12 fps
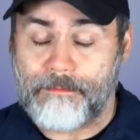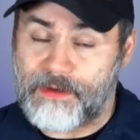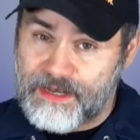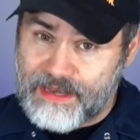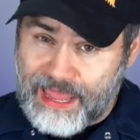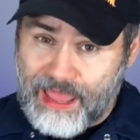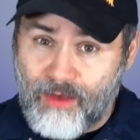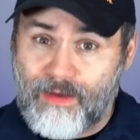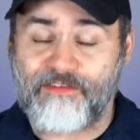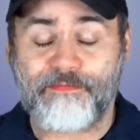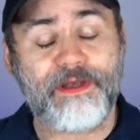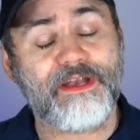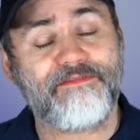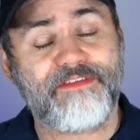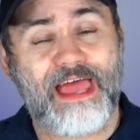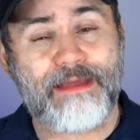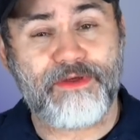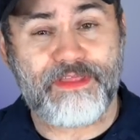But now I've spent enough
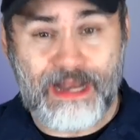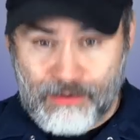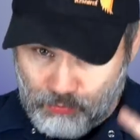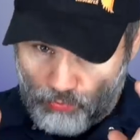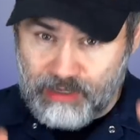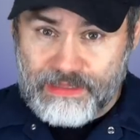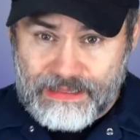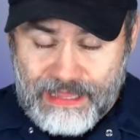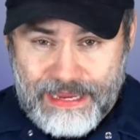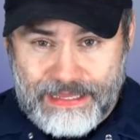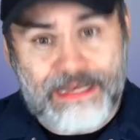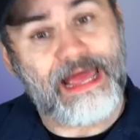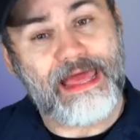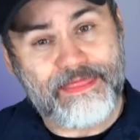time with it, I really like it.